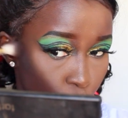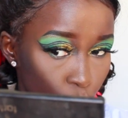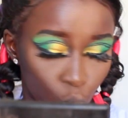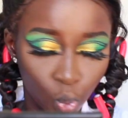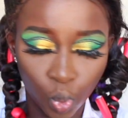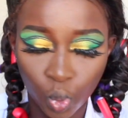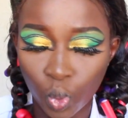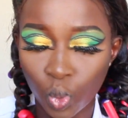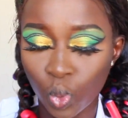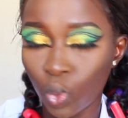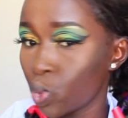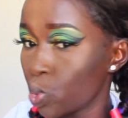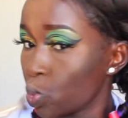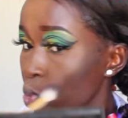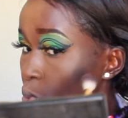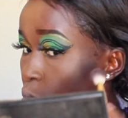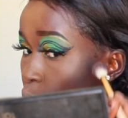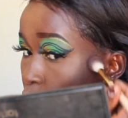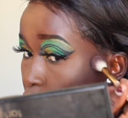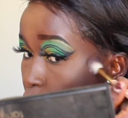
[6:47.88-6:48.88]
And
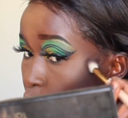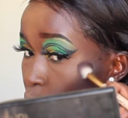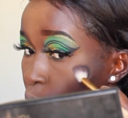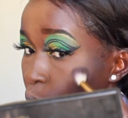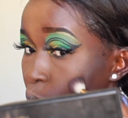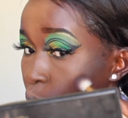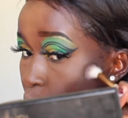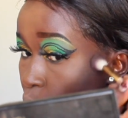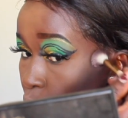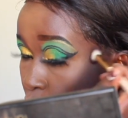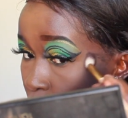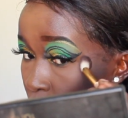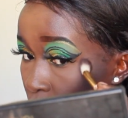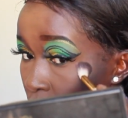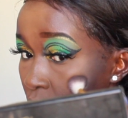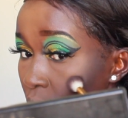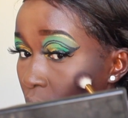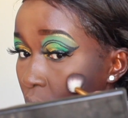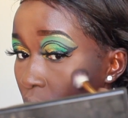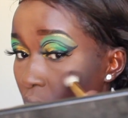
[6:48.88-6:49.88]
you can
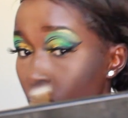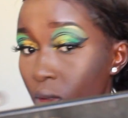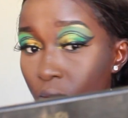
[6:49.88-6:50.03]
apply the